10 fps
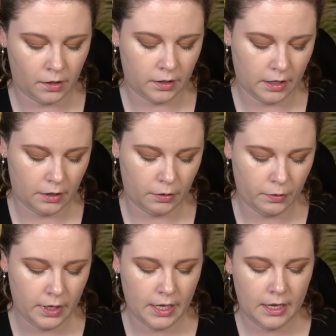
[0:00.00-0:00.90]

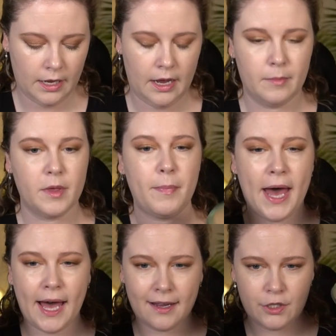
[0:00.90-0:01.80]
although um, the
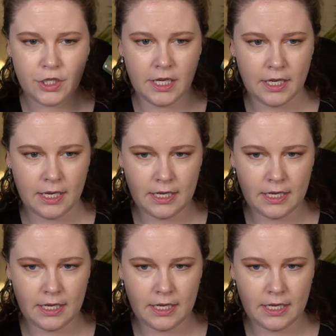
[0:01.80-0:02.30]
packaging